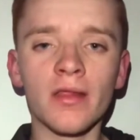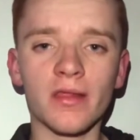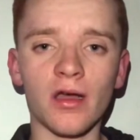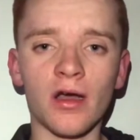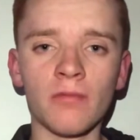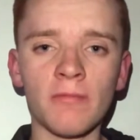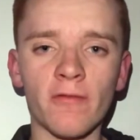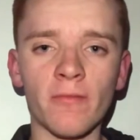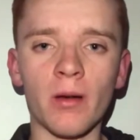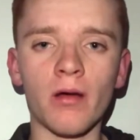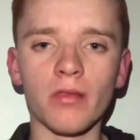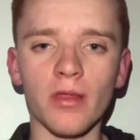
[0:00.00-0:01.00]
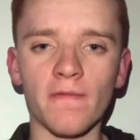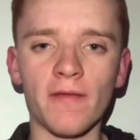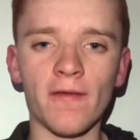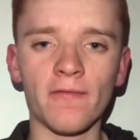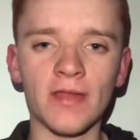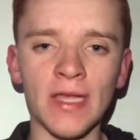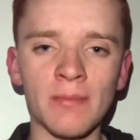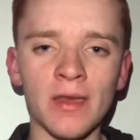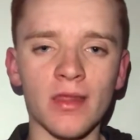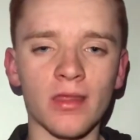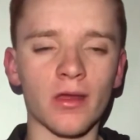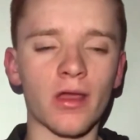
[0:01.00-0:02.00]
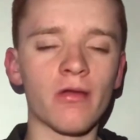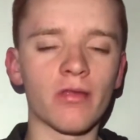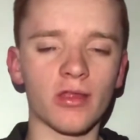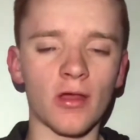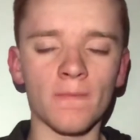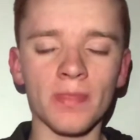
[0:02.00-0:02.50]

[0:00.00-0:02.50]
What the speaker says: Town with about 15 minutes to go. So